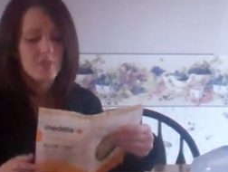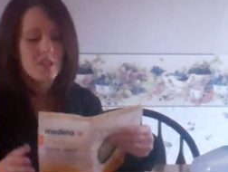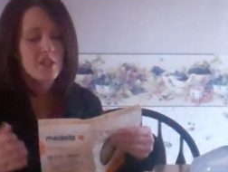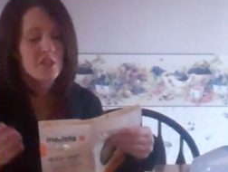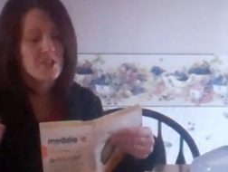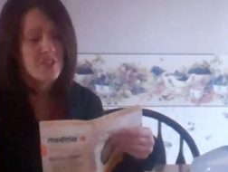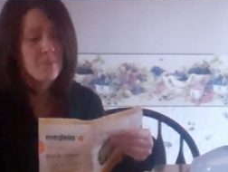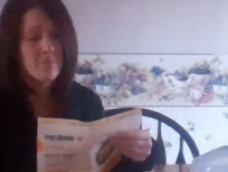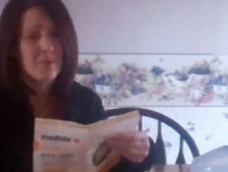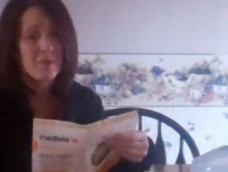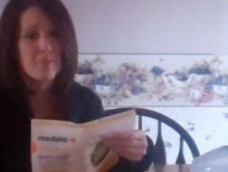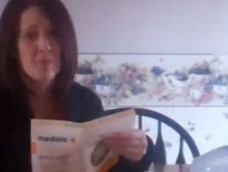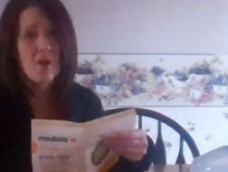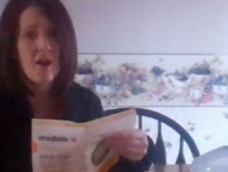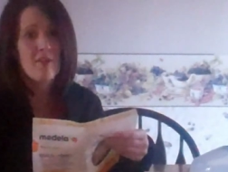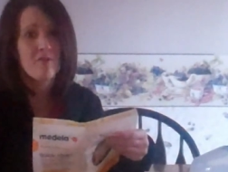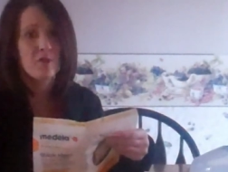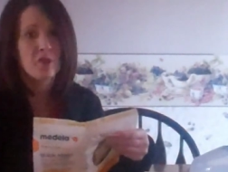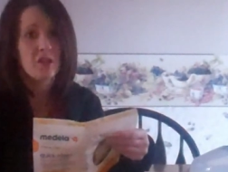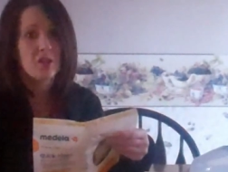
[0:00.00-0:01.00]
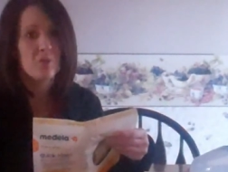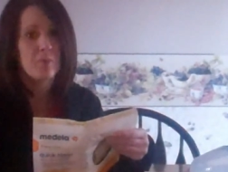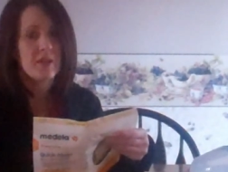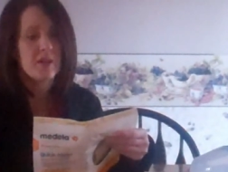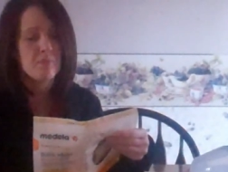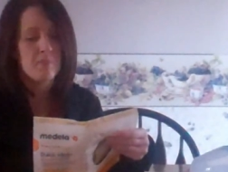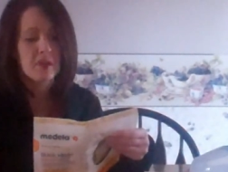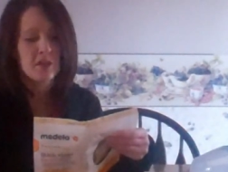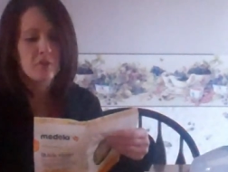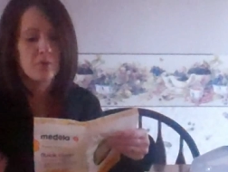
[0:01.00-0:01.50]
Some people have really
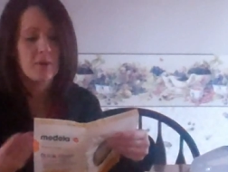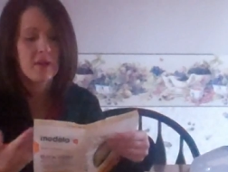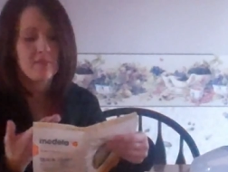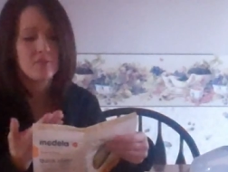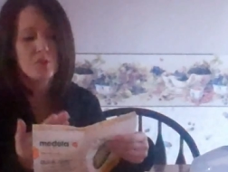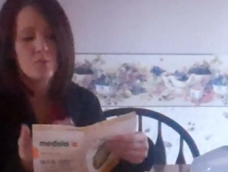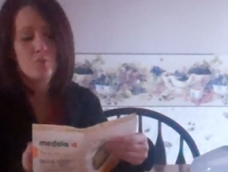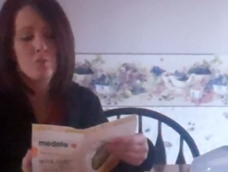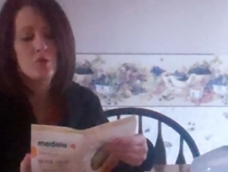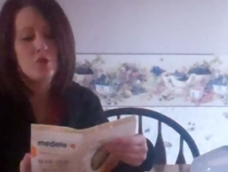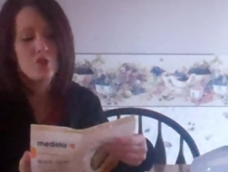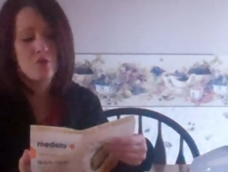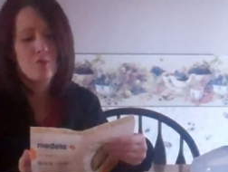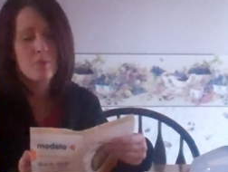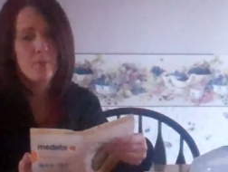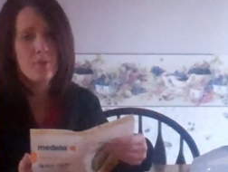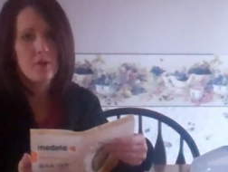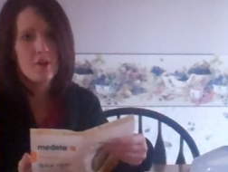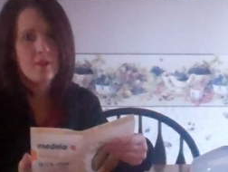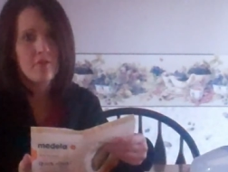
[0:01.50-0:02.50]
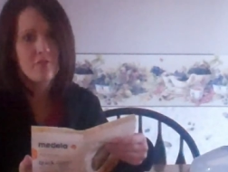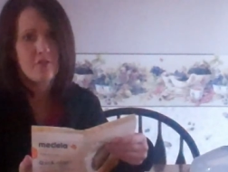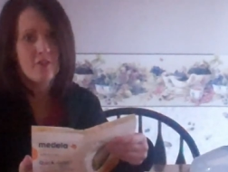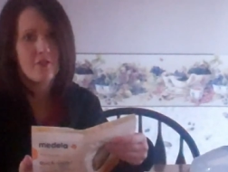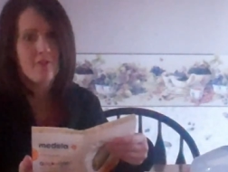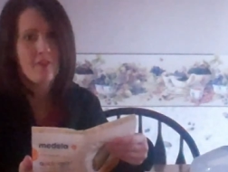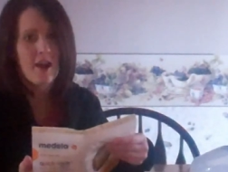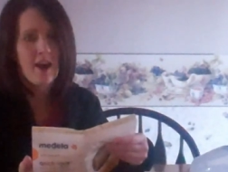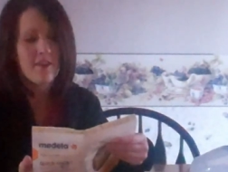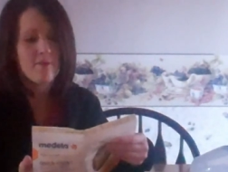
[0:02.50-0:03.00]
weak microwaves, which you put it in for
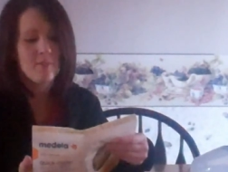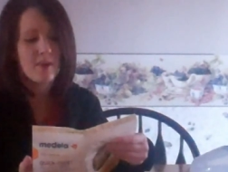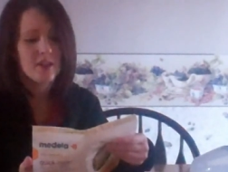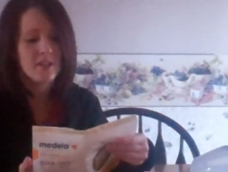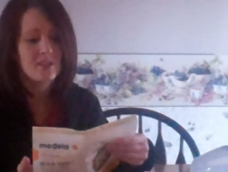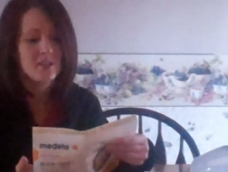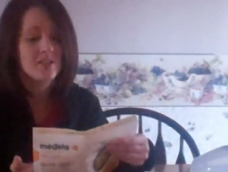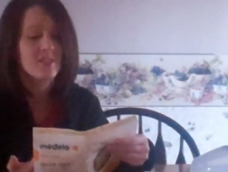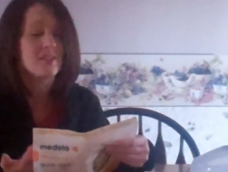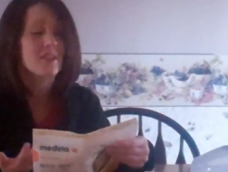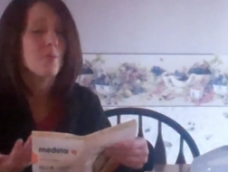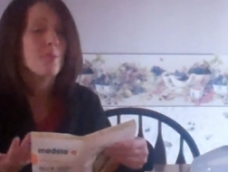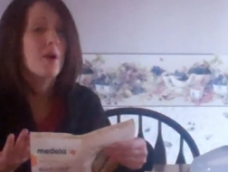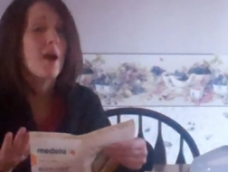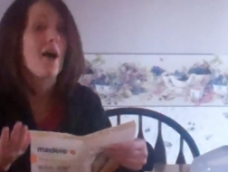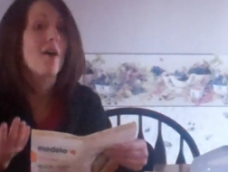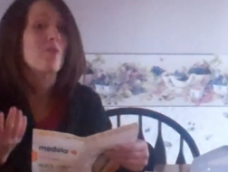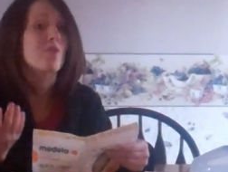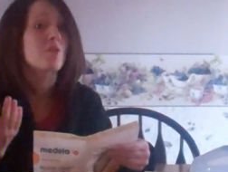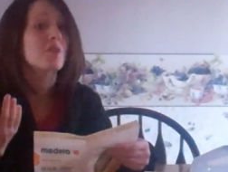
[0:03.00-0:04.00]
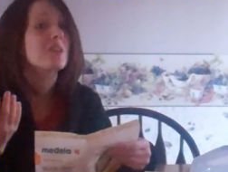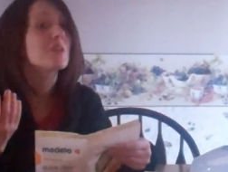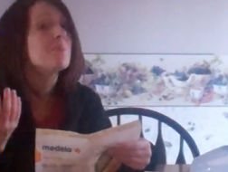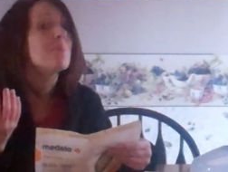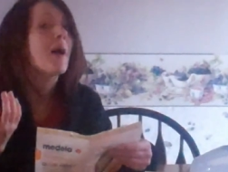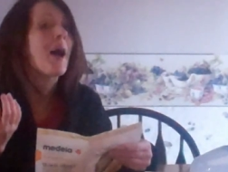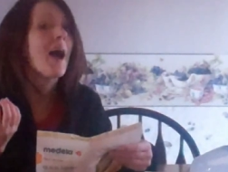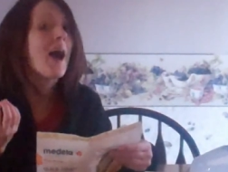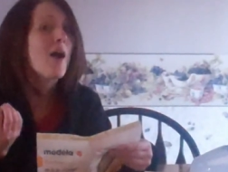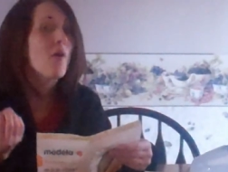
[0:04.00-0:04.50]
5 minutes, and some have really
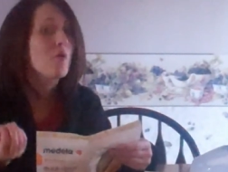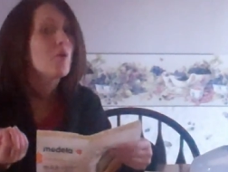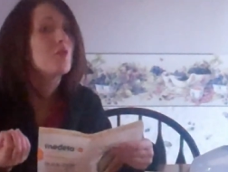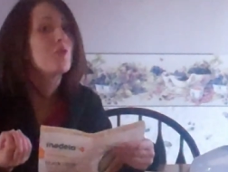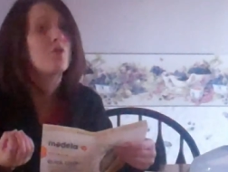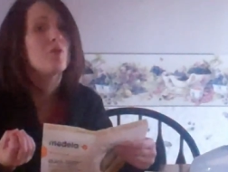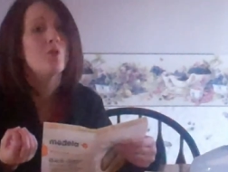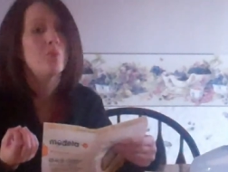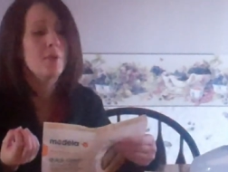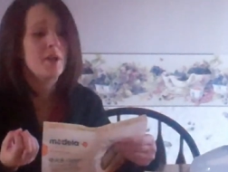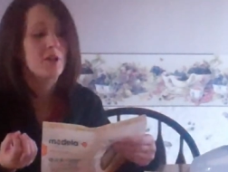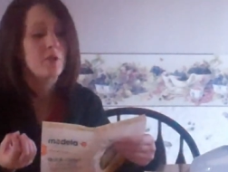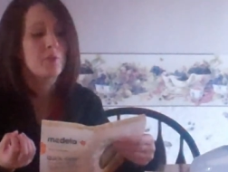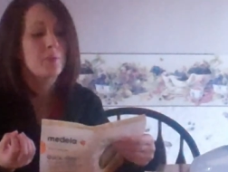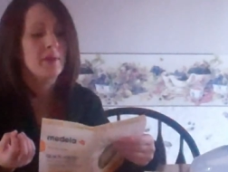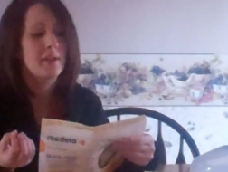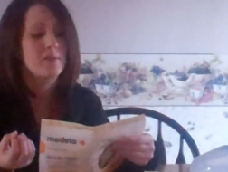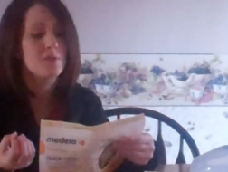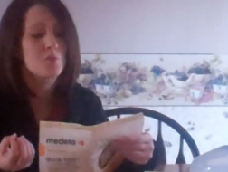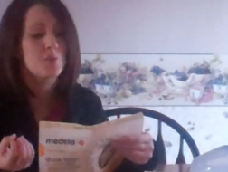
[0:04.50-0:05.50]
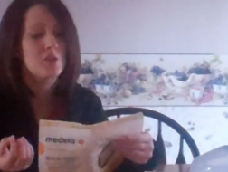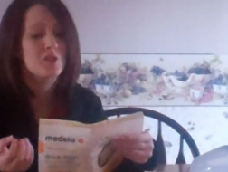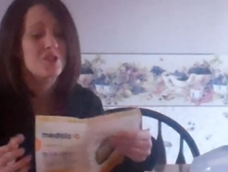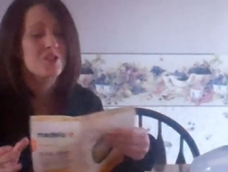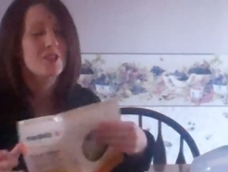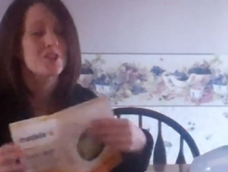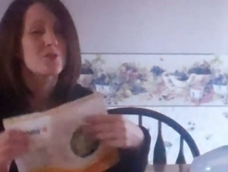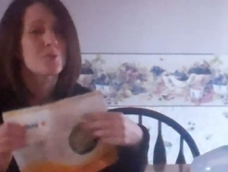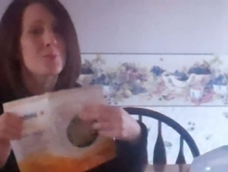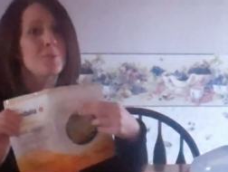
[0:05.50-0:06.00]
powerful microwaves, which
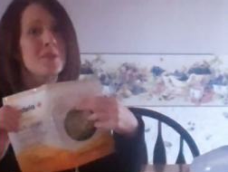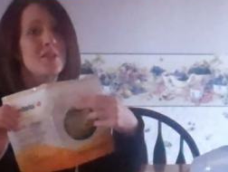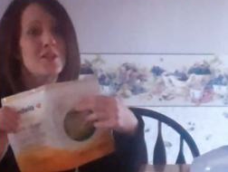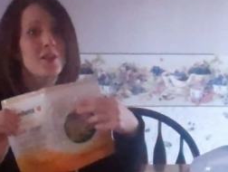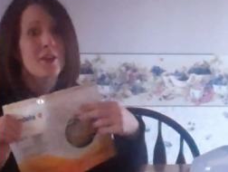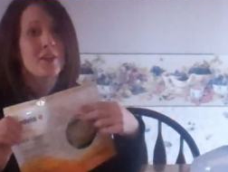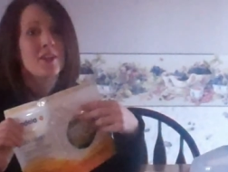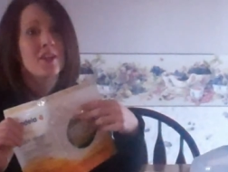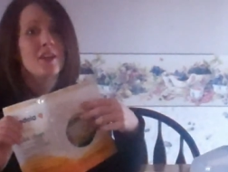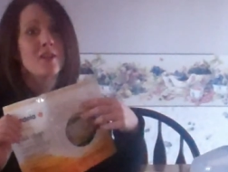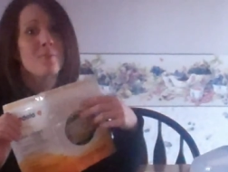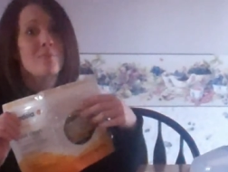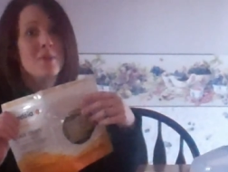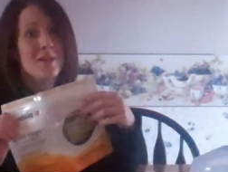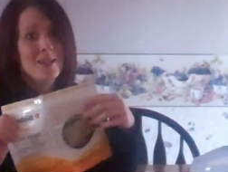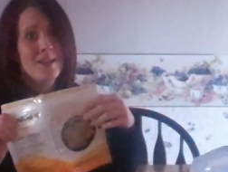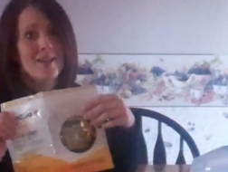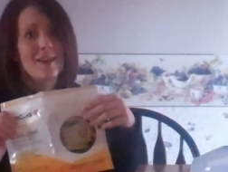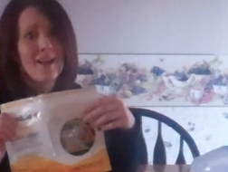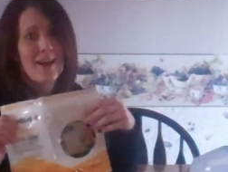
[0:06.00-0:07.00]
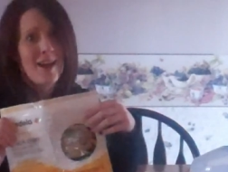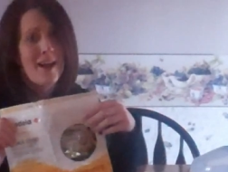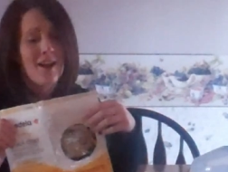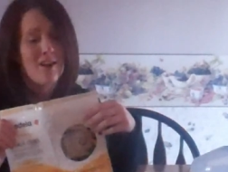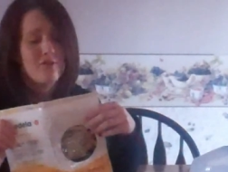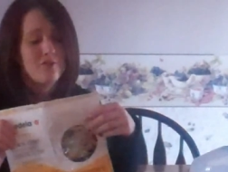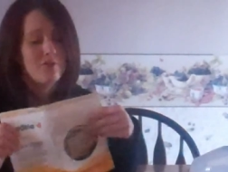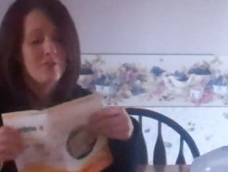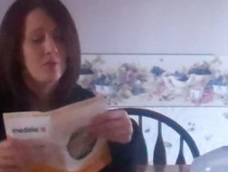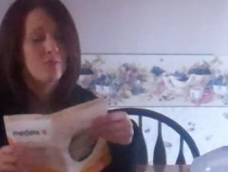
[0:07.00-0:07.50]
this would be done in 1.5 minutes,
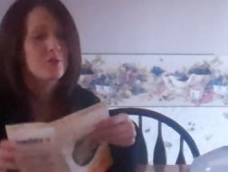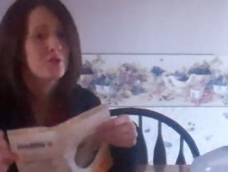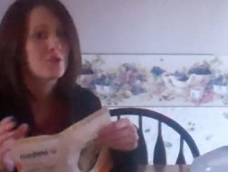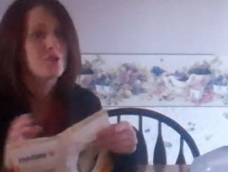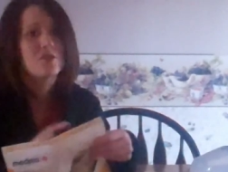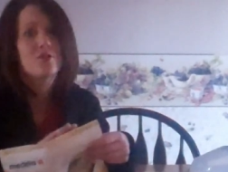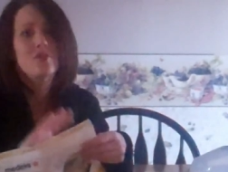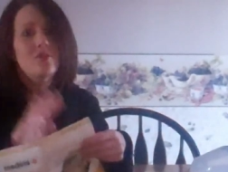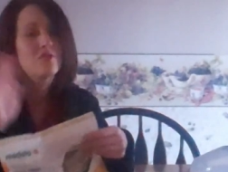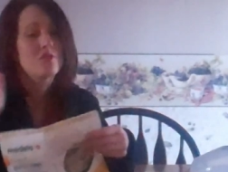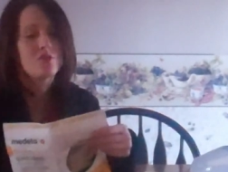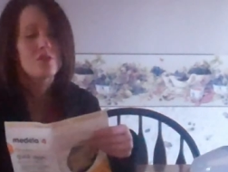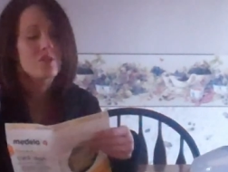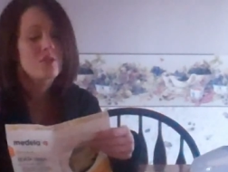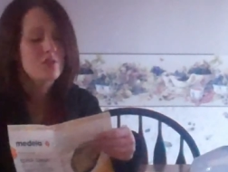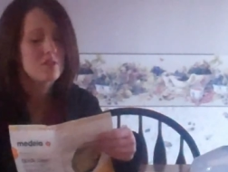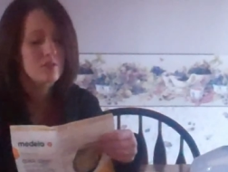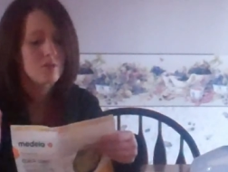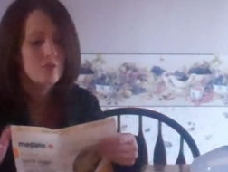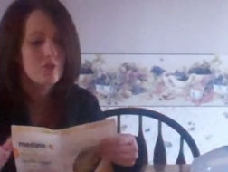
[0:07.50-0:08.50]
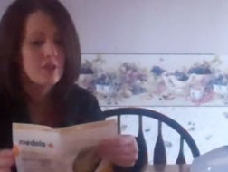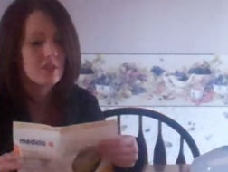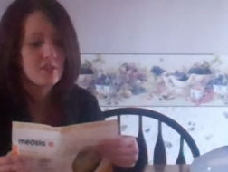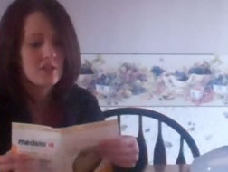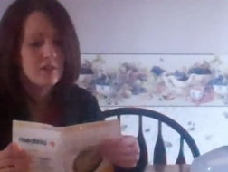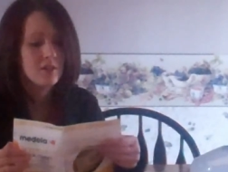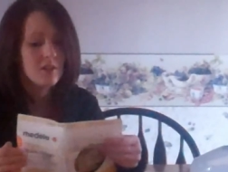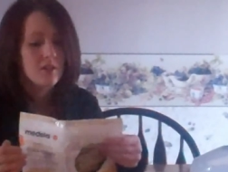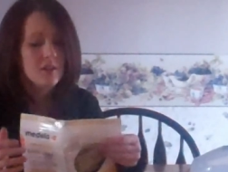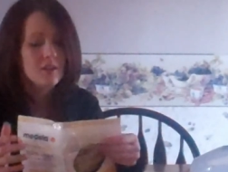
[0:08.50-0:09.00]
which is just crazy.
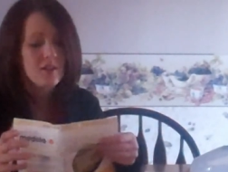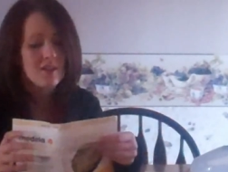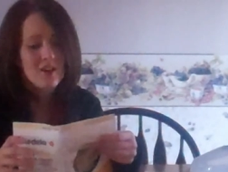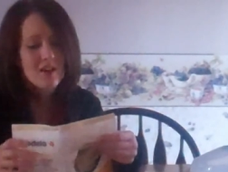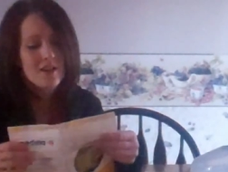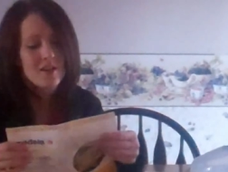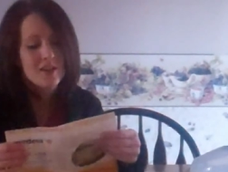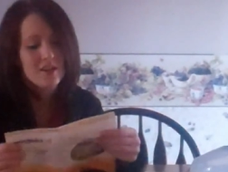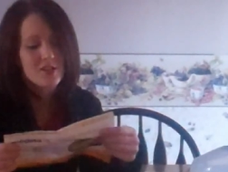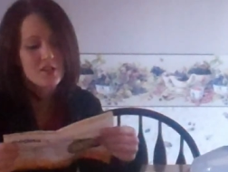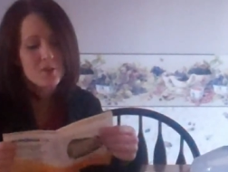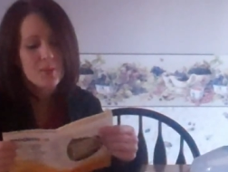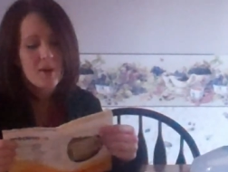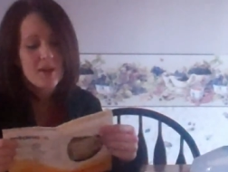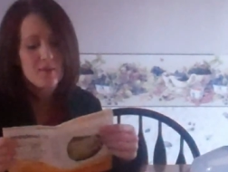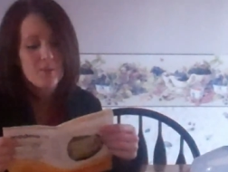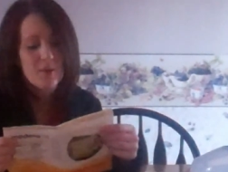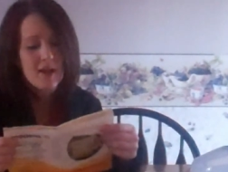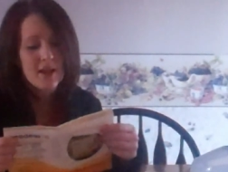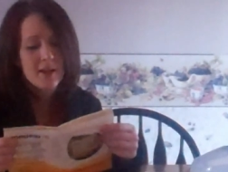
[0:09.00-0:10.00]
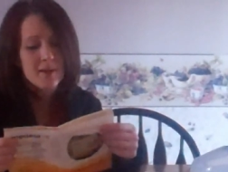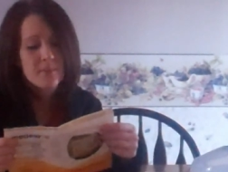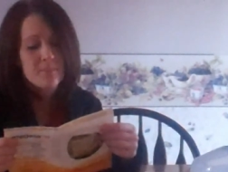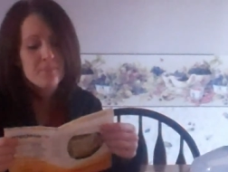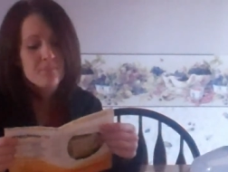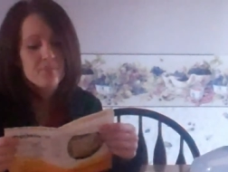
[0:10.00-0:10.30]
So anyway,